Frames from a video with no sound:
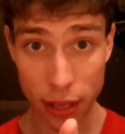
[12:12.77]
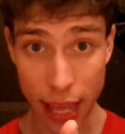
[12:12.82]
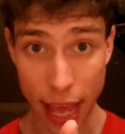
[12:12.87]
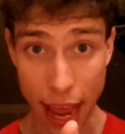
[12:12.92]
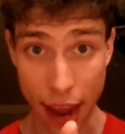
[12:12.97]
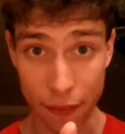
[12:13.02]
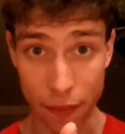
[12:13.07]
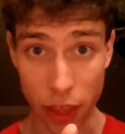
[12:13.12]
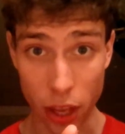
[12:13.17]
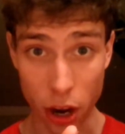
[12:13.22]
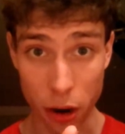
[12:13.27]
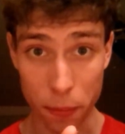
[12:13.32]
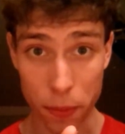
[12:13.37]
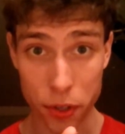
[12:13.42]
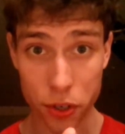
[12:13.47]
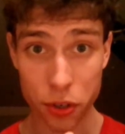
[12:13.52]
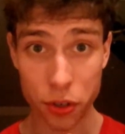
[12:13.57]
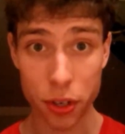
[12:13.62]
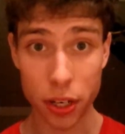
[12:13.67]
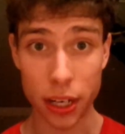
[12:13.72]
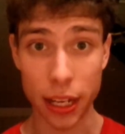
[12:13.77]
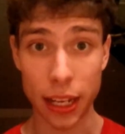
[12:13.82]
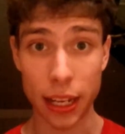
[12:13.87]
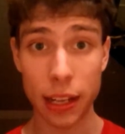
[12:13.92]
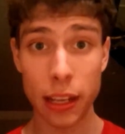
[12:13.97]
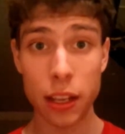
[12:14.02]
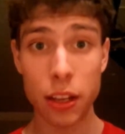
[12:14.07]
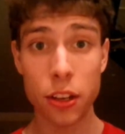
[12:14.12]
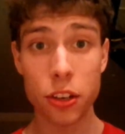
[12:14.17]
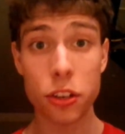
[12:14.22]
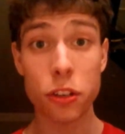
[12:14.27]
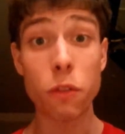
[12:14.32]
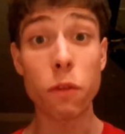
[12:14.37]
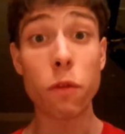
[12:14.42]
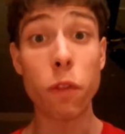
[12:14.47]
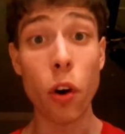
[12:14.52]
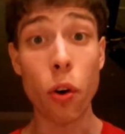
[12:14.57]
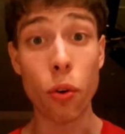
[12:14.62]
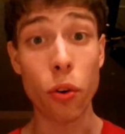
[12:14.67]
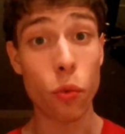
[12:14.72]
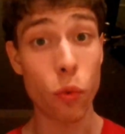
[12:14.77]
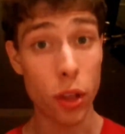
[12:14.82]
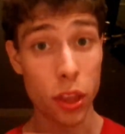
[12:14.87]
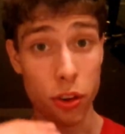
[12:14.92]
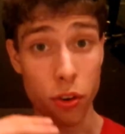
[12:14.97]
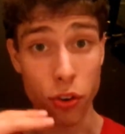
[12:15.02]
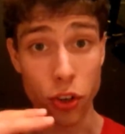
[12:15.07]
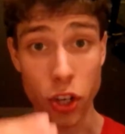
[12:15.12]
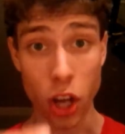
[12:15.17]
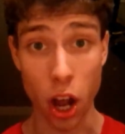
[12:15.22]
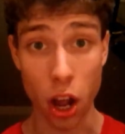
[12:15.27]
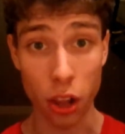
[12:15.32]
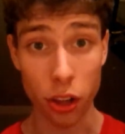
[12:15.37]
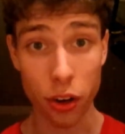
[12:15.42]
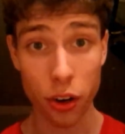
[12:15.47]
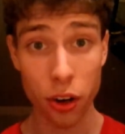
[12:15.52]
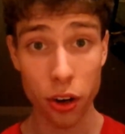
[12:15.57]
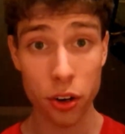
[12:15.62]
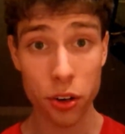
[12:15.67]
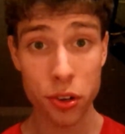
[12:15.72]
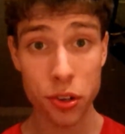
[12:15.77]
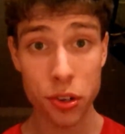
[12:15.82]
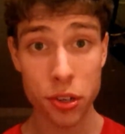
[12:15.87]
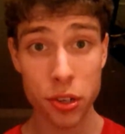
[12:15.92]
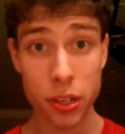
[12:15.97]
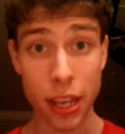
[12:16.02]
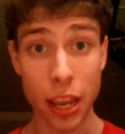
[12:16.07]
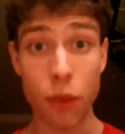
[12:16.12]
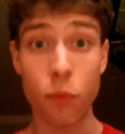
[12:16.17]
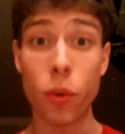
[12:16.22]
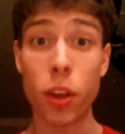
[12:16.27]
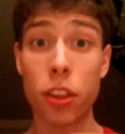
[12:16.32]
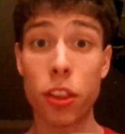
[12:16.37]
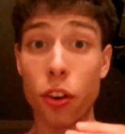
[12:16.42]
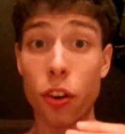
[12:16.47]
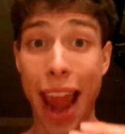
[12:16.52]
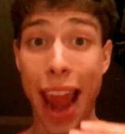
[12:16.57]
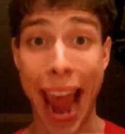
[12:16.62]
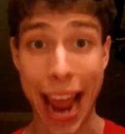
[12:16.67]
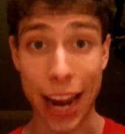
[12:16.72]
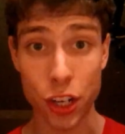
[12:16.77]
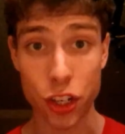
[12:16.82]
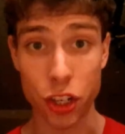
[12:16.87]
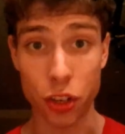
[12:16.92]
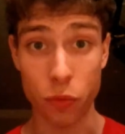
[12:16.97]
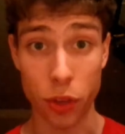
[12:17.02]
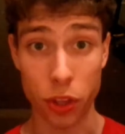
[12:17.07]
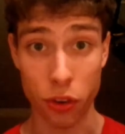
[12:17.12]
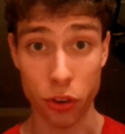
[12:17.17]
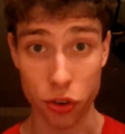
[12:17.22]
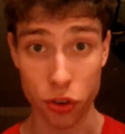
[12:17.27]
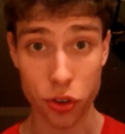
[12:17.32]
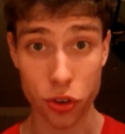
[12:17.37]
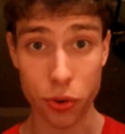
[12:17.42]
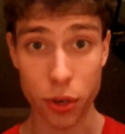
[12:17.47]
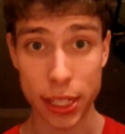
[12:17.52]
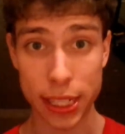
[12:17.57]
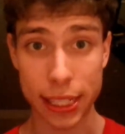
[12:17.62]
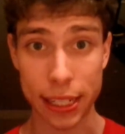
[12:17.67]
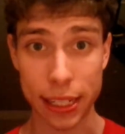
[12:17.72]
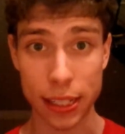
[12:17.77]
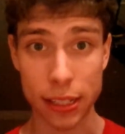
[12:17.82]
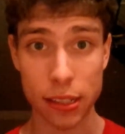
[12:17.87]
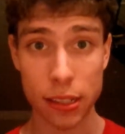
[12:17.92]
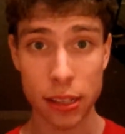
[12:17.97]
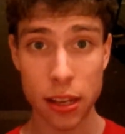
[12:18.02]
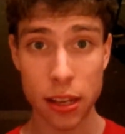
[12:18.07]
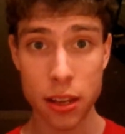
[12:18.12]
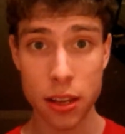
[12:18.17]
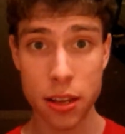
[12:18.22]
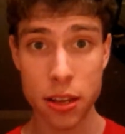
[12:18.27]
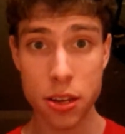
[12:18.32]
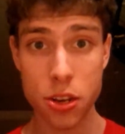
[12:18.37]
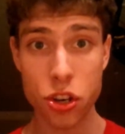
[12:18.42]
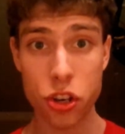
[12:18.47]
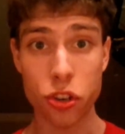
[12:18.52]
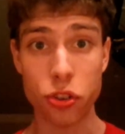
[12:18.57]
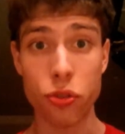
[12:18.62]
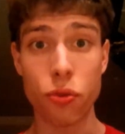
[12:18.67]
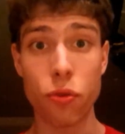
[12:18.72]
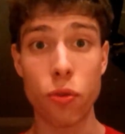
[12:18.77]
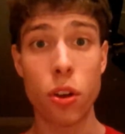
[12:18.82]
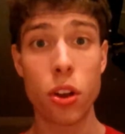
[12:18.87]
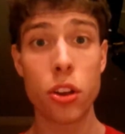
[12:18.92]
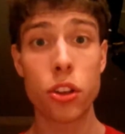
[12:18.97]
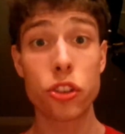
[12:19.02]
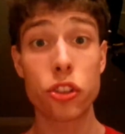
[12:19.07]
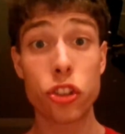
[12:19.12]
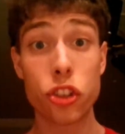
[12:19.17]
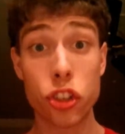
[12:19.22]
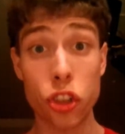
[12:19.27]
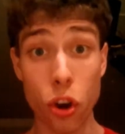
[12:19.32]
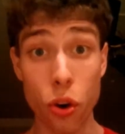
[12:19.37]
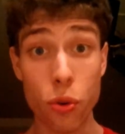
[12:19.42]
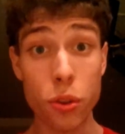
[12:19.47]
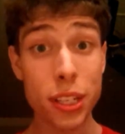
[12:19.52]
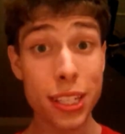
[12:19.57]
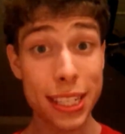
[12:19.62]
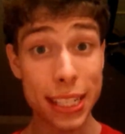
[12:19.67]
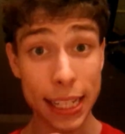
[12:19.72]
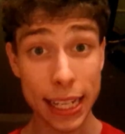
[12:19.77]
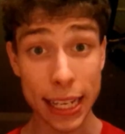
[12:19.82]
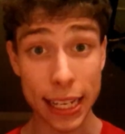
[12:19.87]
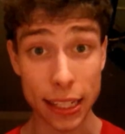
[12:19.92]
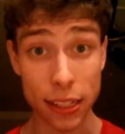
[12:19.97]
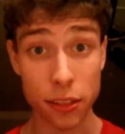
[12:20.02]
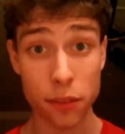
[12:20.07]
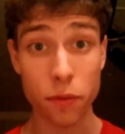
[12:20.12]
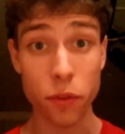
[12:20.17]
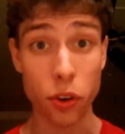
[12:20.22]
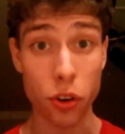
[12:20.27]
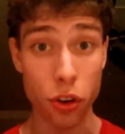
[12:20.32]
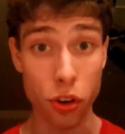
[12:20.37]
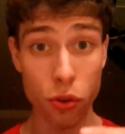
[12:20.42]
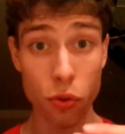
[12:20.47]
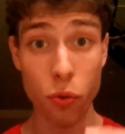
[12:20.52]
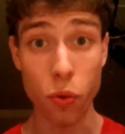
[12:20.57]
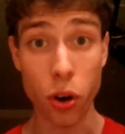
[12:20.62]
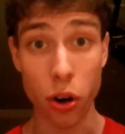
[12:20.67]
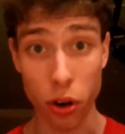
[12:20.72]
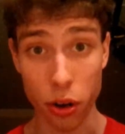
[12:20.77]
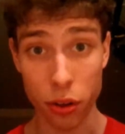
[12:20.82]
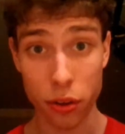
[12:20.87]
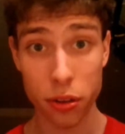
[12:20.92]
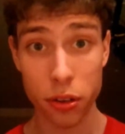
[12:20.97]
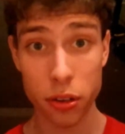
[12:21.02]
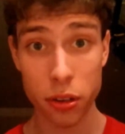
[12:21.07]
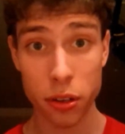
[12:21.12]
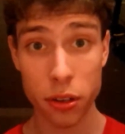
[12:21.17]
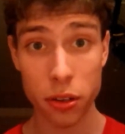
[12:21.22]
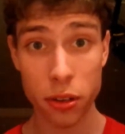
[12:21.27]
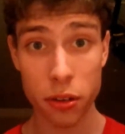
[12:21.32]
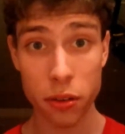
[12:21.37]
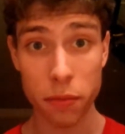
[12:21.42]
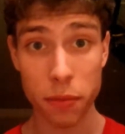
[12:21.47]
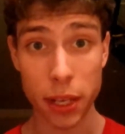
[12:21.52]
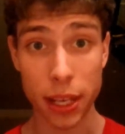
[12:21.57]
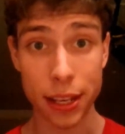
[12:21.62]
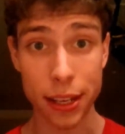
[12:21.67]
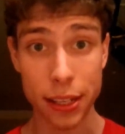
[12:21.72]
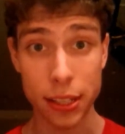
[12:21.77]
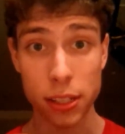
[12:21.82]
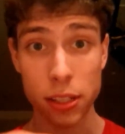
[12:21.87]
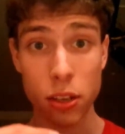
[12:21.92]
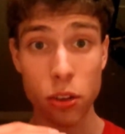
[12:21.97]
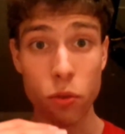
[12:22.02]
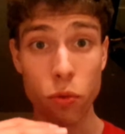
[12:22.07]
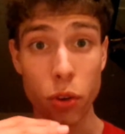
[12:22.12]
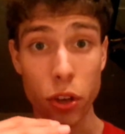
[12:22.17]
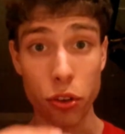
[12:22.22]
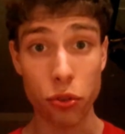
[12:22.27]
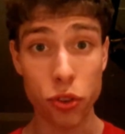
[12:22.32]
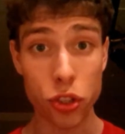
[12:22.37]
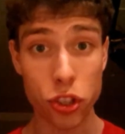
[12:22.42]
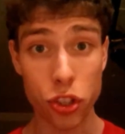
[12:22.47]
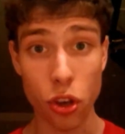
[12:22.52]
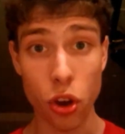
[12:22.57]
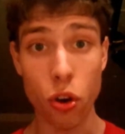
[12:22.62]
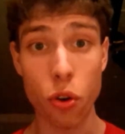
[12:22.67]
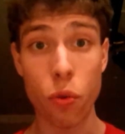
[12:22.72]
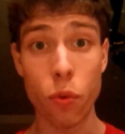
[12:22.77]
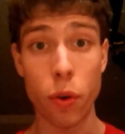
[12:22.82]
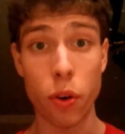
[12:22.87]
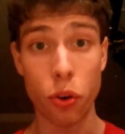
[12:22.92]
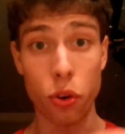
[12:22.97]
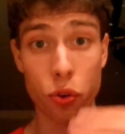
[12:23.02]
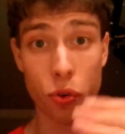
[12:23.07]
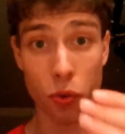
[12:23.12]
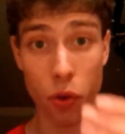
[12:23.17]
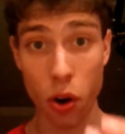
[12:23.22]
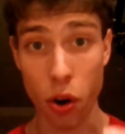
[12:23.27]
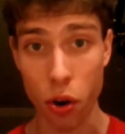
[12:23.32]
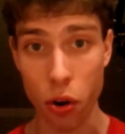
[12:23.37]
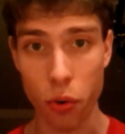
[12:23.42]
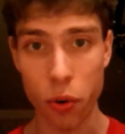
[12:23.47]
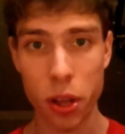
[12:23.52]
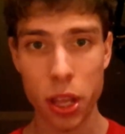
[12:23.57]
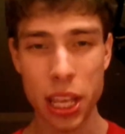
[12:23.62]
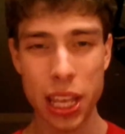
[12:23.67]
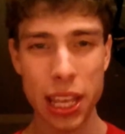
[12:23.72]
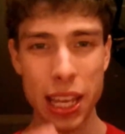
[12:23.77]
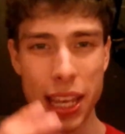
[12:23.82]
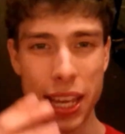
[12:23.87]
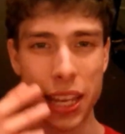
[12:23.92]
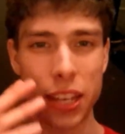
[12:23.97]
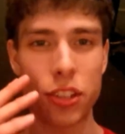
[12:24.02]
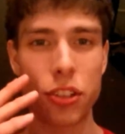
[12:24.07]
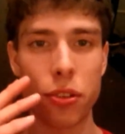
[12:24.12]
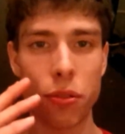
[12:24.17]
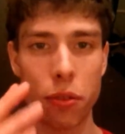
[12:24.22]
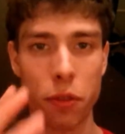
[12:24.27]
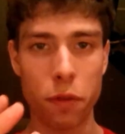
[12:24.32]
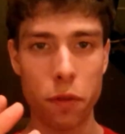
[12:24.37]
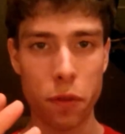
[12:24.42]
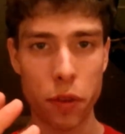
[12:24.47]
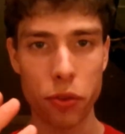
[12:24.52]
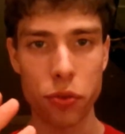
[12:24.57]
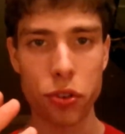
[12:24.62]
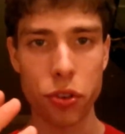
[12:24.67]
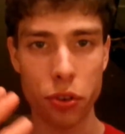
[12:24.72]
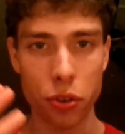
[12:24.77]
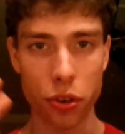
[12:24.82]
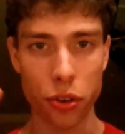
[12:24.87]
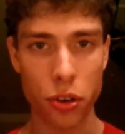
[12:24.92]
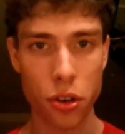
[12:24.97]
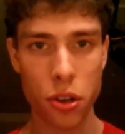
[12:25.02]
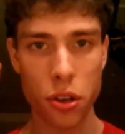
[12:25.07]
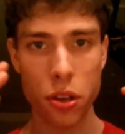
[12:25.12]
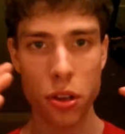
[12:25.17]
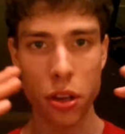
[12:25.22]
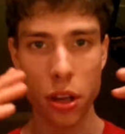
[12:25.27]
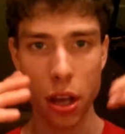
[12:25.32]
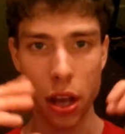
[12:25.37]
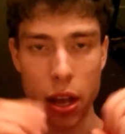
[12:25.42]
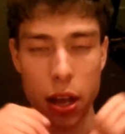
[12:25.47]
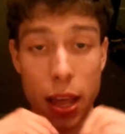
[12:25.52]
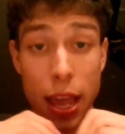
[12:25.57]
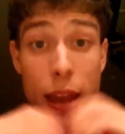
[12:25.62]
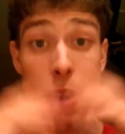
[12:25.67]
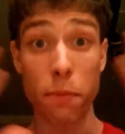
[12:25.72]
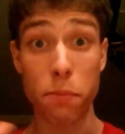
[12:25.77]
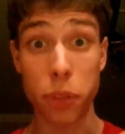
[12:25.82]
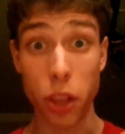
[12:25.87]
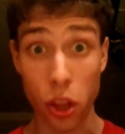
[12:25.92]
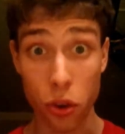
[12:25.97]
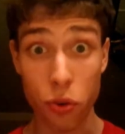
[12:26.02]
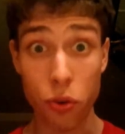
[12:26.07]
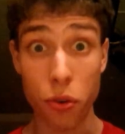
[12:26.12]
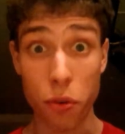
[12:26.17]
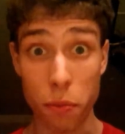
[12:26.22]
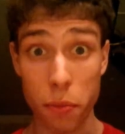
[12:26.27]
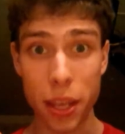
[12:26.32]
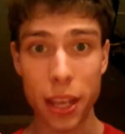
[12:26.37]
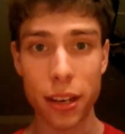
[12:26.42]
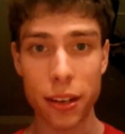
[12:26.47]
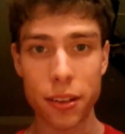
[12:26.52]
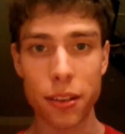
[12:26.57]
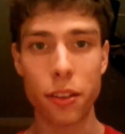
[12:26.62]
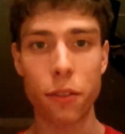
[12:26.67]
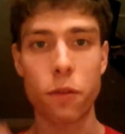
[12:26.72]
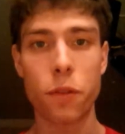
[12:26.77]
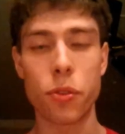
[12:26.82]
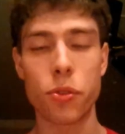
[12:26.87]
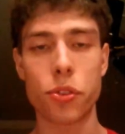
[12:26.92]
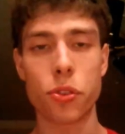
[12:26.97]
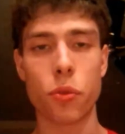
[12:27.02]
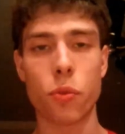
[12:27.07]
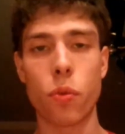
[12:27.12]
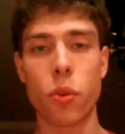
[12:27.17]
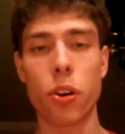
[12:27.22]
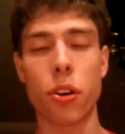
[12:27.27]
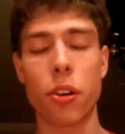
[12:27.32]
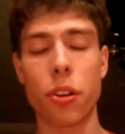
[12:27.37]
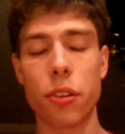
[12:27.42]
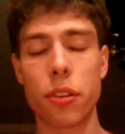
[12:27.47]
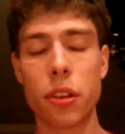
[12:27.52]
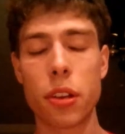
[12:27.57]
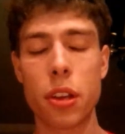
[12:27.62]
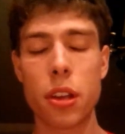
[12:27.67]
have the opportunity to vote with your dollar and with your action, with your choices, to sow the seeds for a new world, because what you sow will grow into the future and bloom into the future world.